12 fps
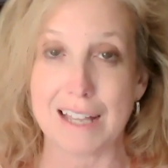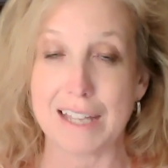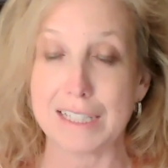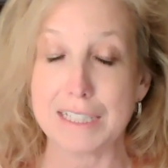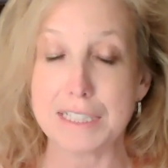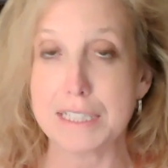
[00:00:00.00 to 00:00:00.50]

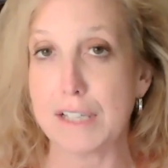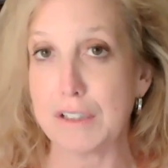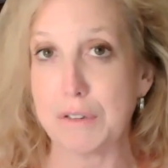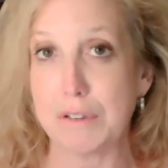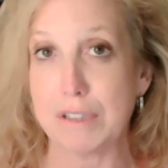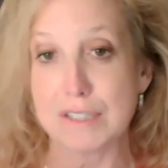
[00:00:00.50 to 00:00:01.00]
I can tell
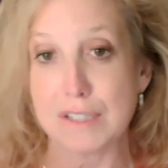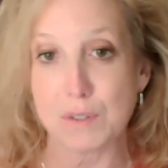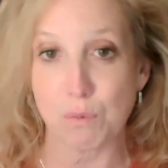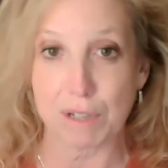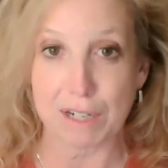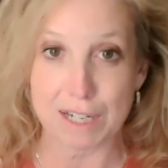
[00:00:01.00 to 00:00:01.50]
you this
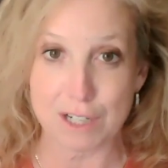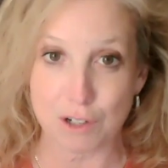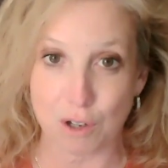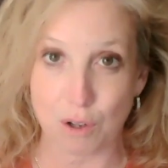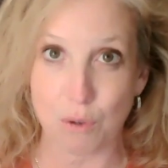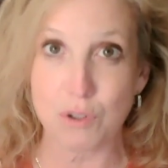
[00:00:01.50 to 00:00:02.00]
is what I
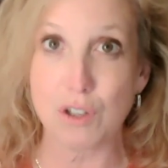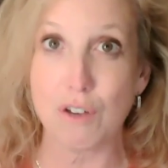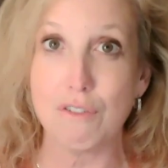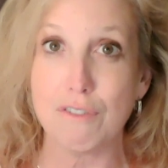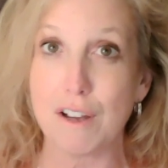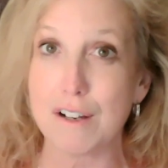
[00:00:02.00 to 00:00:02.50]
know
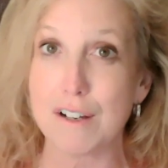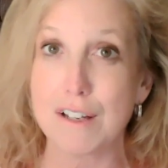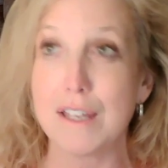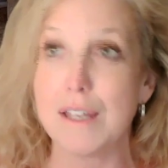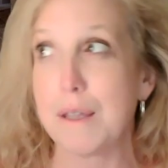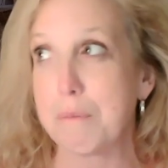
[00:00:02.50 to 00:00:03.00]
so far,
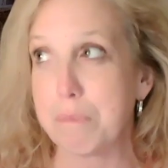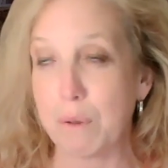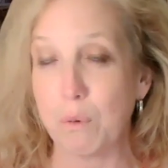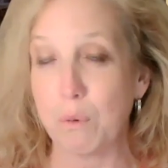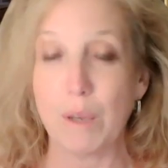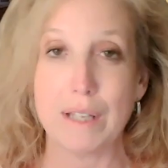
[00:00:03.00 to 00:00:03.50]

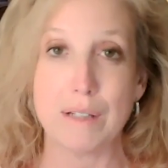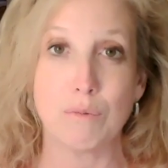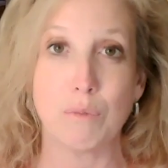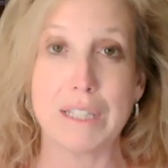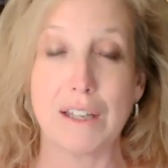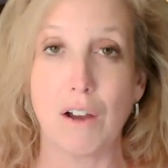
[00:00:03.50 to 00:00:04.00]
but
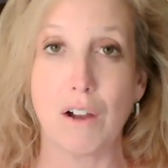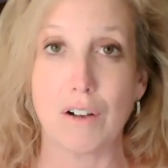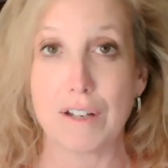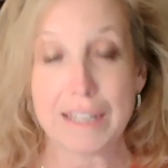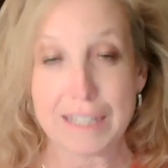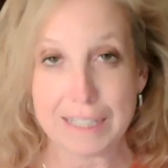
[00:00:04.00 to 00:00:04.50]
when we
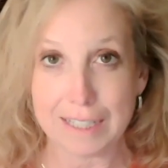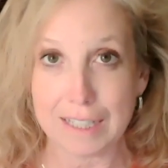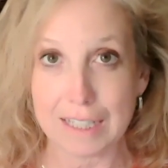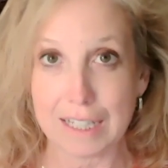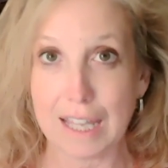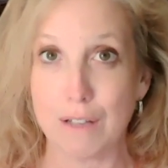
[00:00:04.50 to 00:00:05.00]
are in
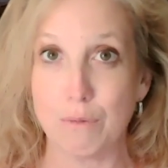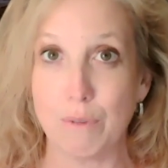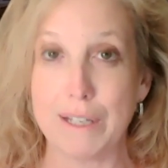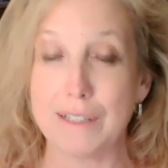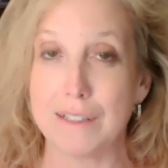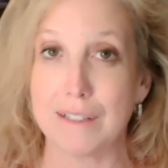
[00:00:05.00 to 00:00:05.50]
it and
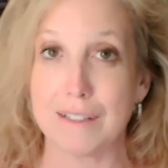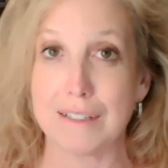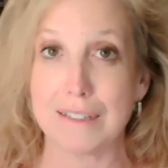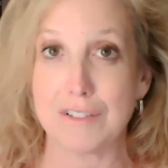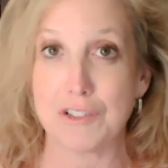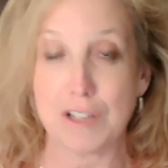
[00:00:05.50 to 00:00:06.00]
when
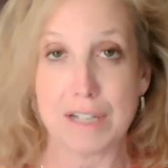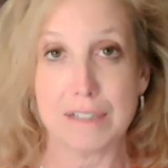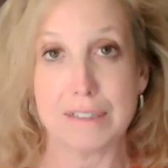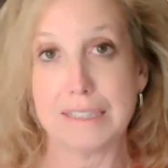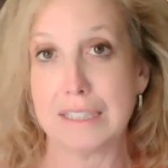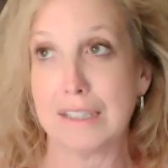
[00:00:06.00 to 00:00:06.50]
the
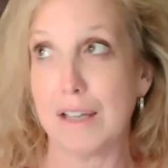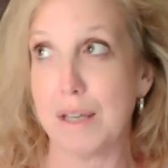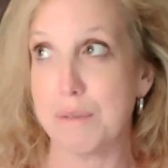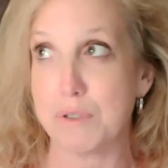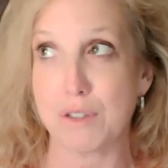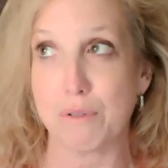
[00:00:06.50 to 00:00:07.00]
channeling
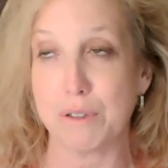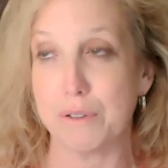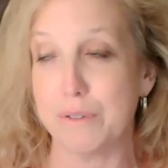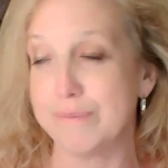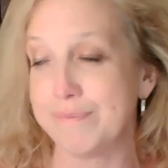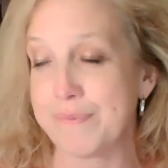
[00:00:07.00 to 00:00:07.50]
comes
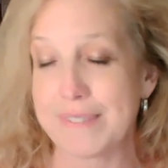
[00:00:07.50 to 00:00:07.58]
through,